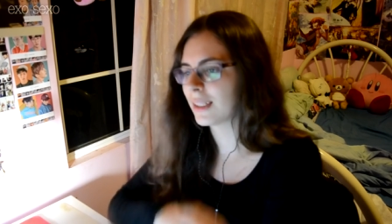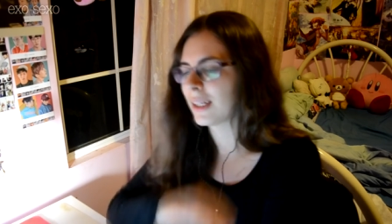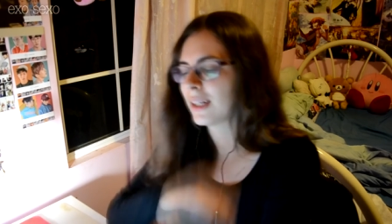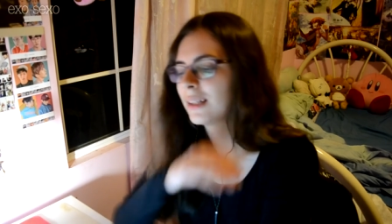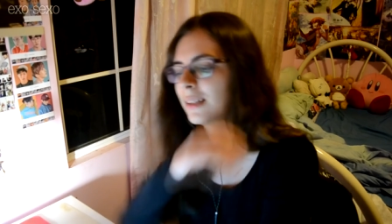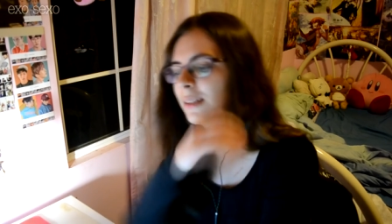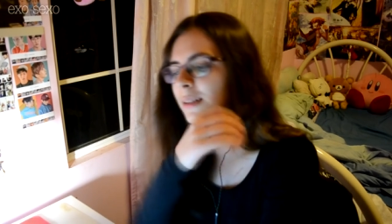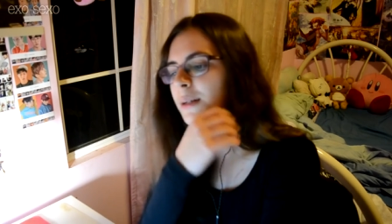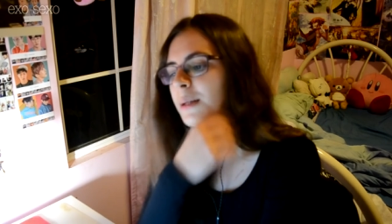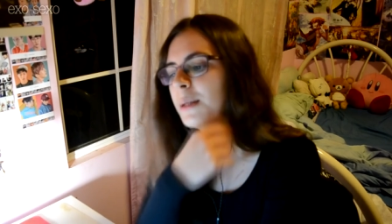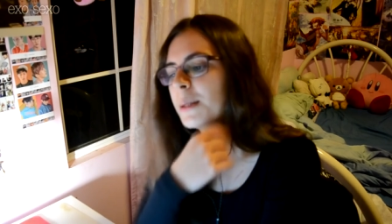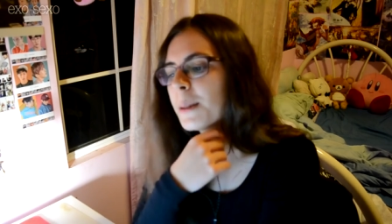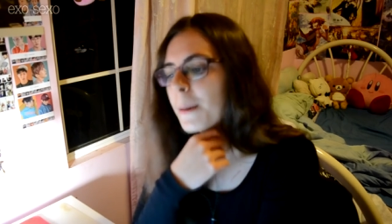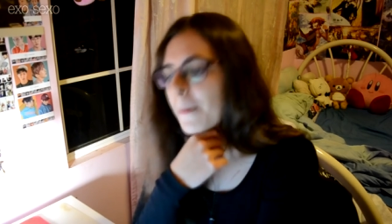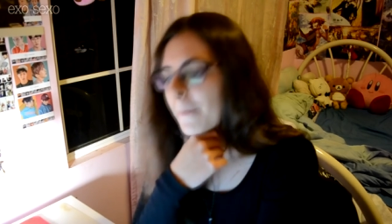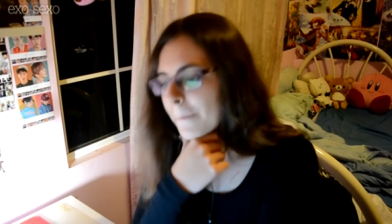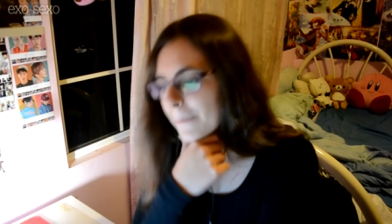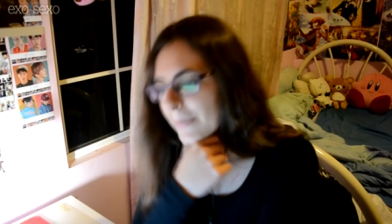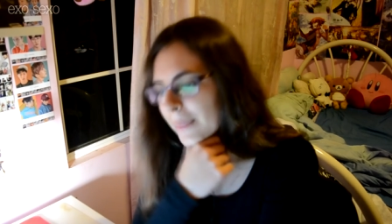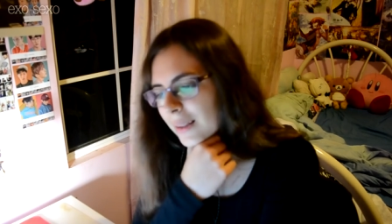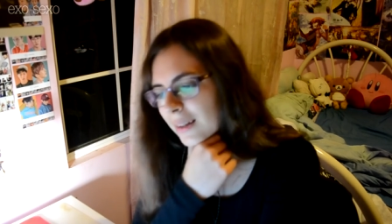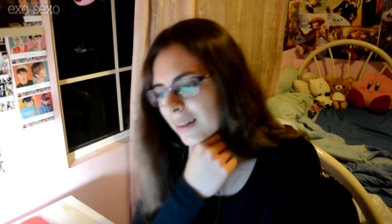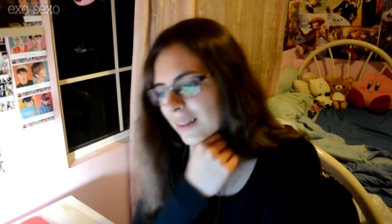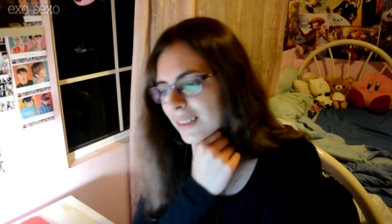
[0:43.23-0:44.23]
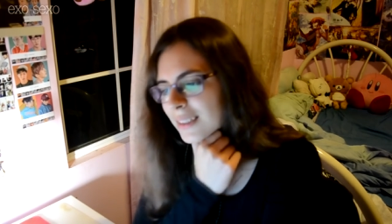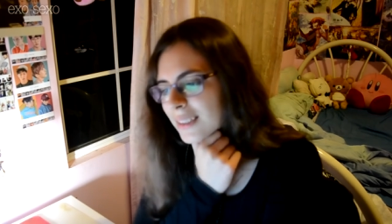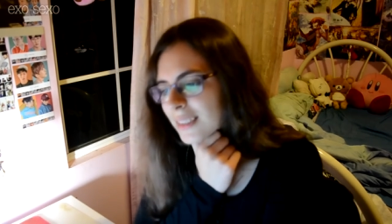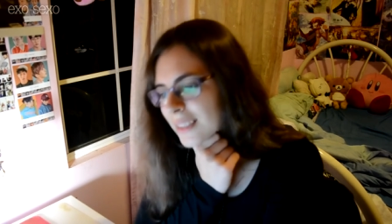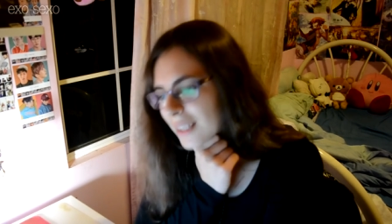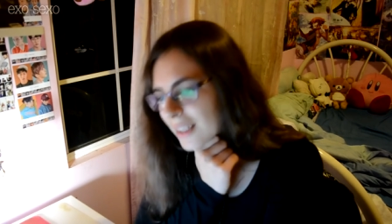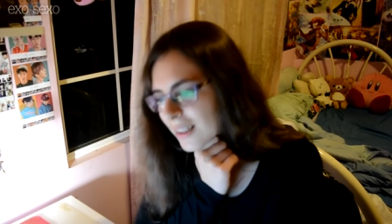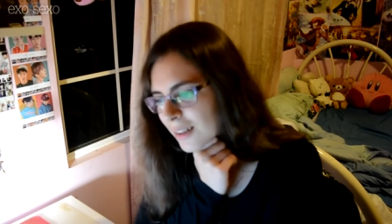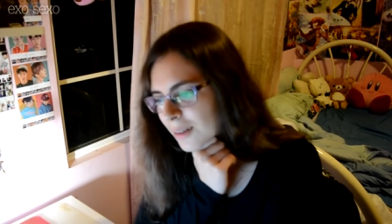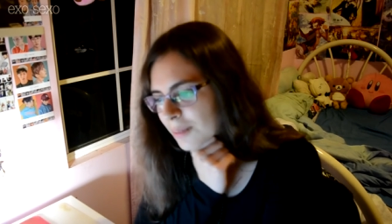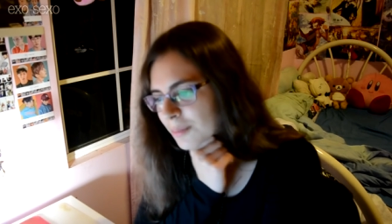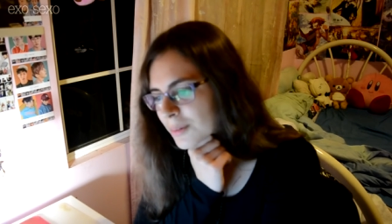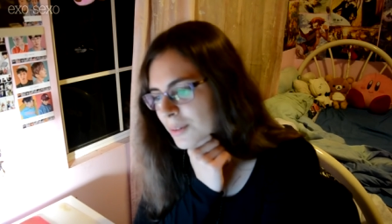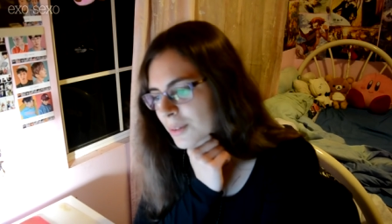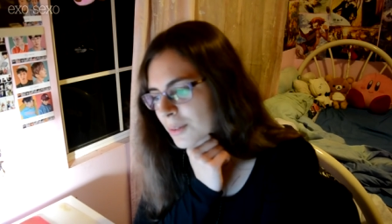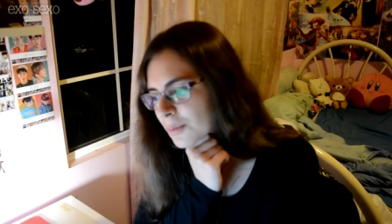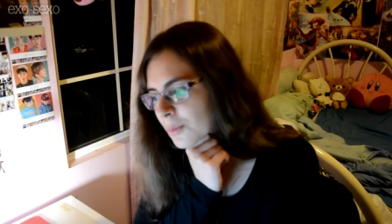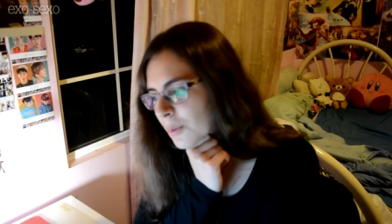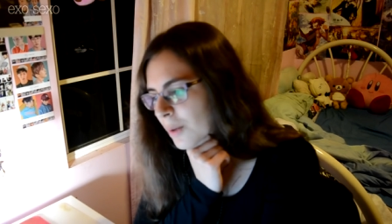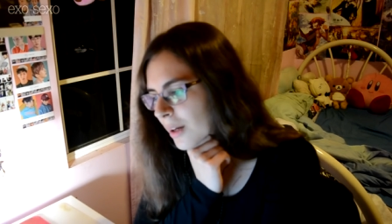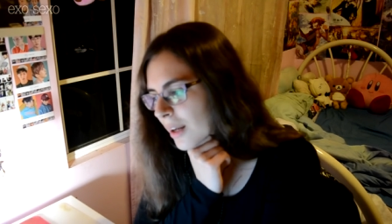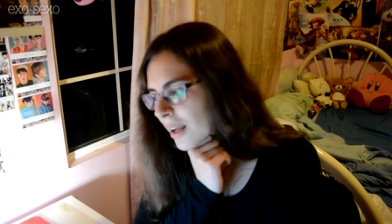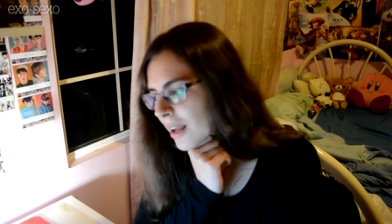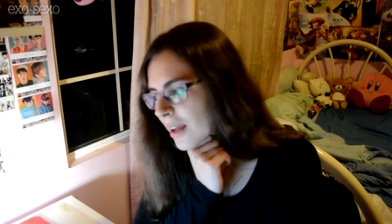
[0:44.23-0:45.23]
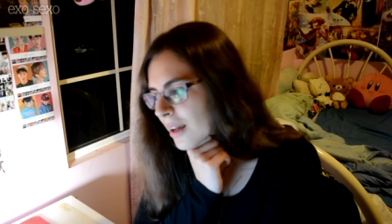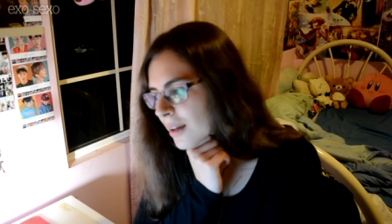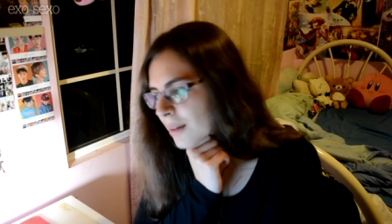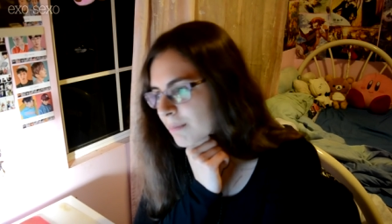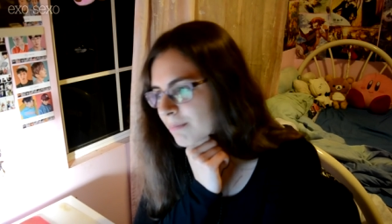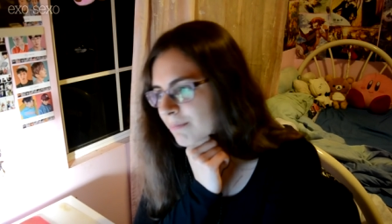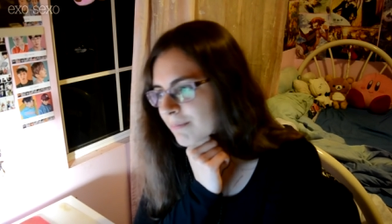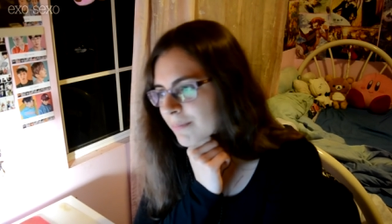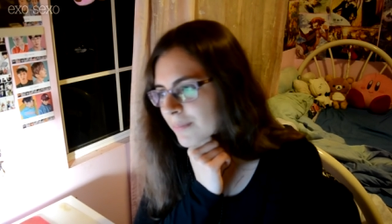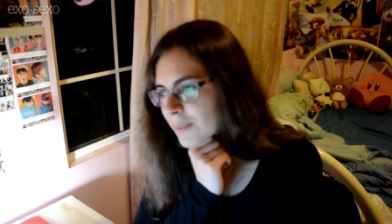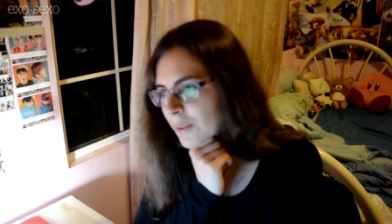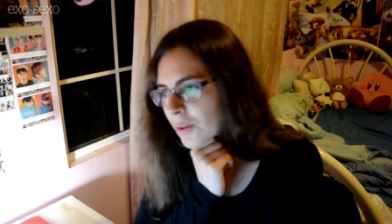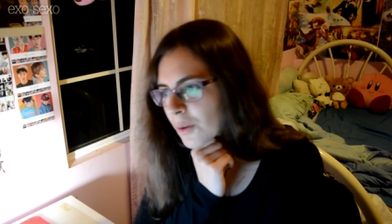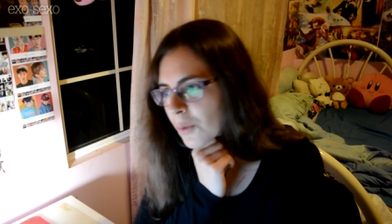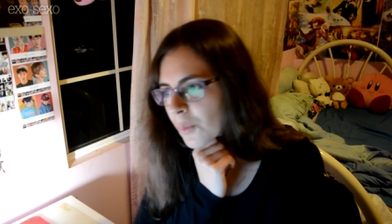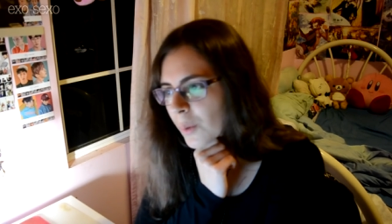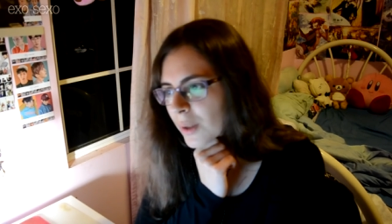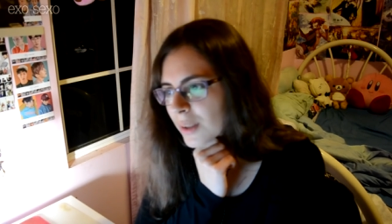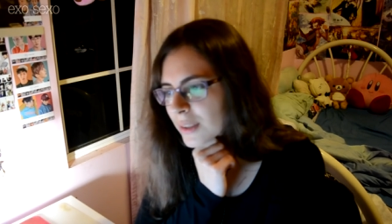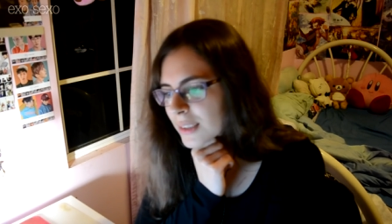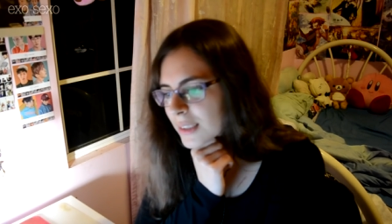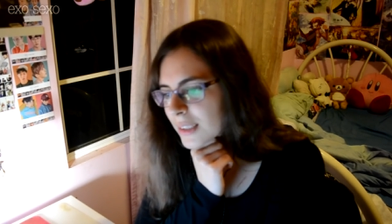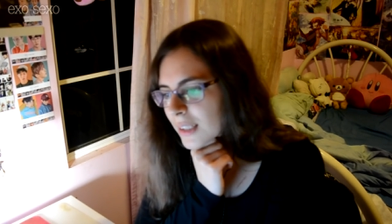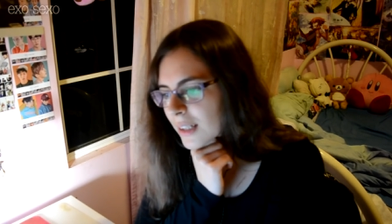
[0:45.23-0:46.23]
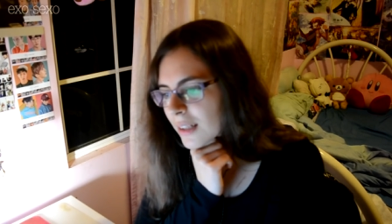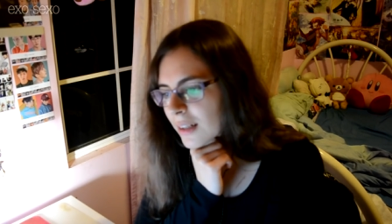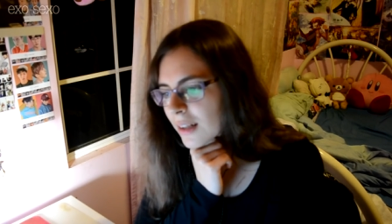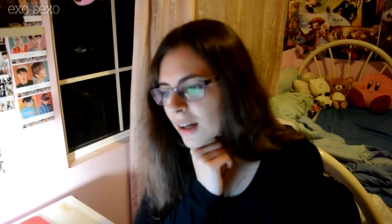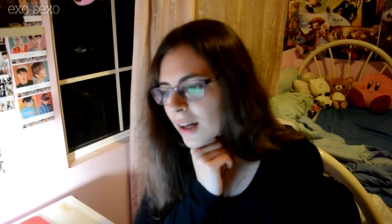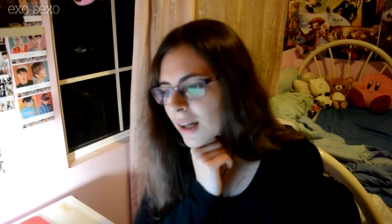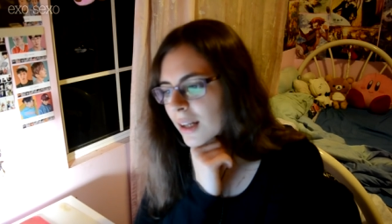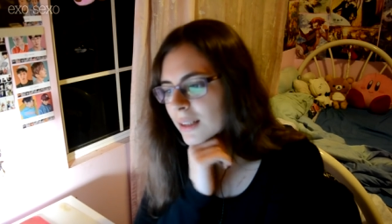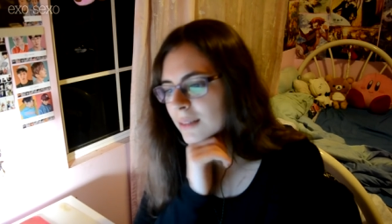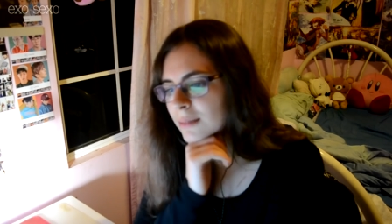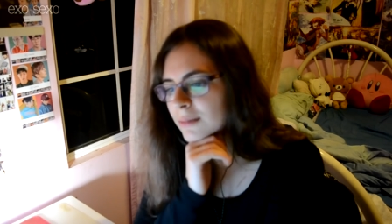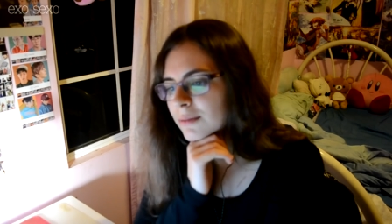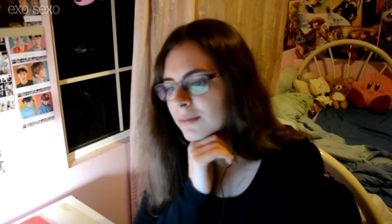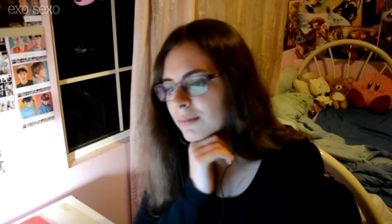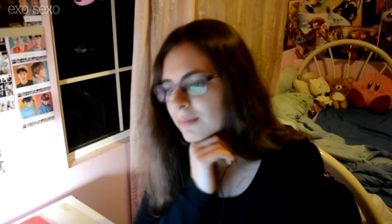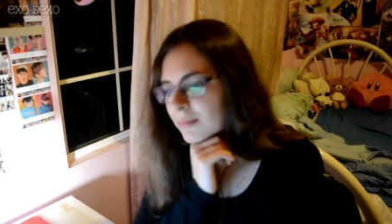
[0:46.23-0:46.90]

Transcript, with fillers: And I stayed up till one A M on a Wednesday night